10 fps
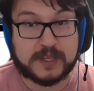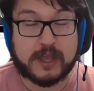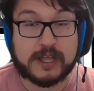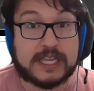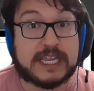
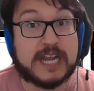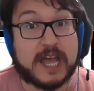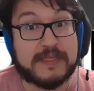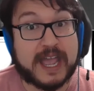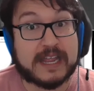Clicking
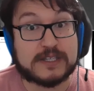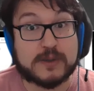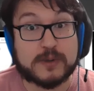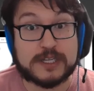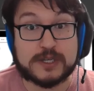on that is
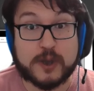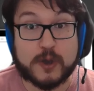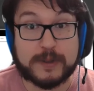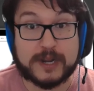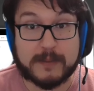going to
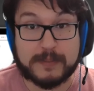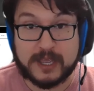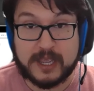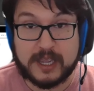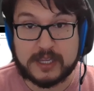open up
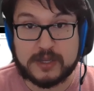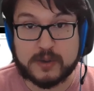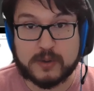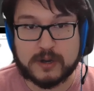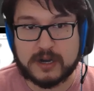
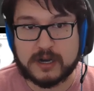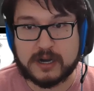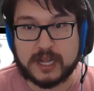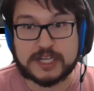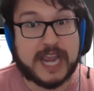your
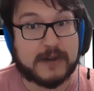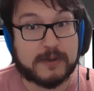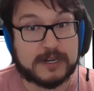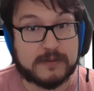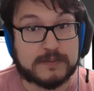chat
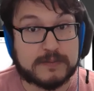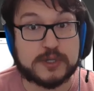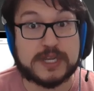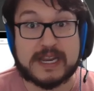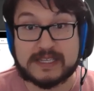window so you
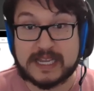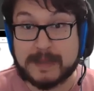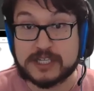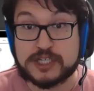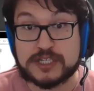can send
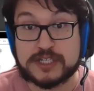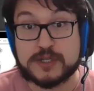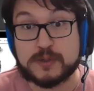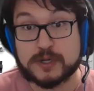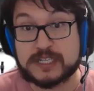messages
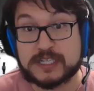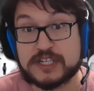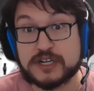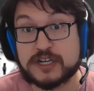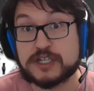to your
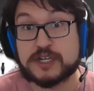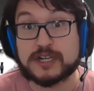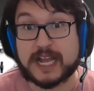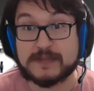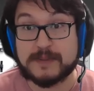teacher, to your
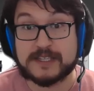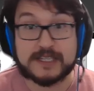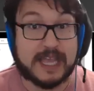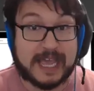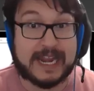classmates,
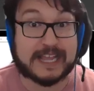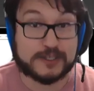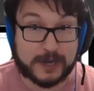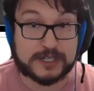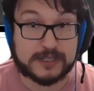and ask
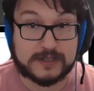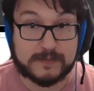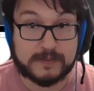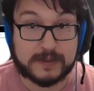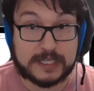questions.
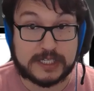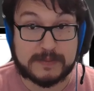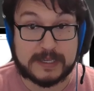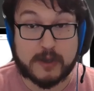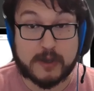These could
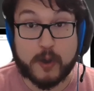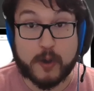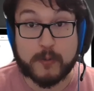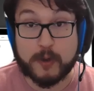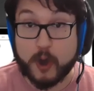be
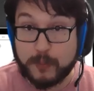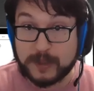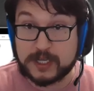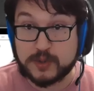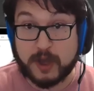
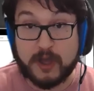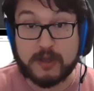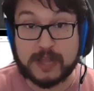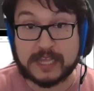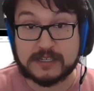open to all
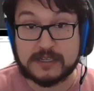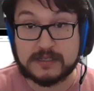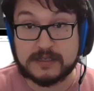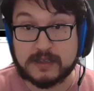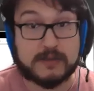
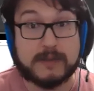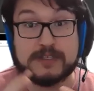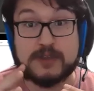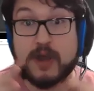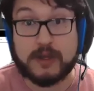classes,
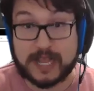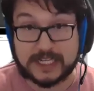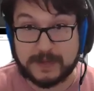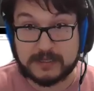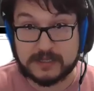to all
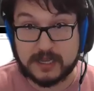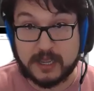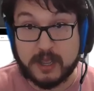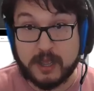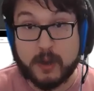classmates,
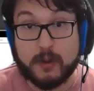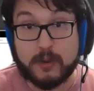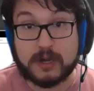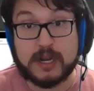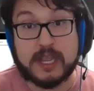
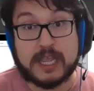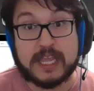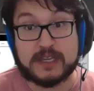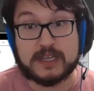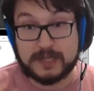or
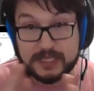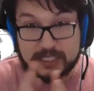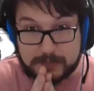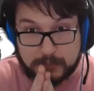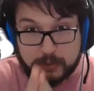it could be
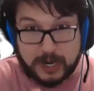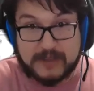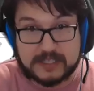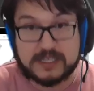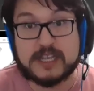
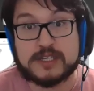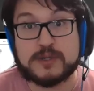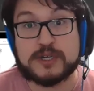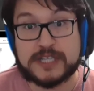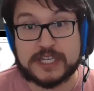private to
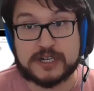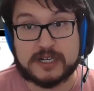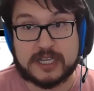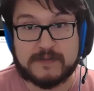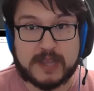your teacher
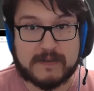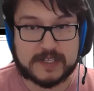if you have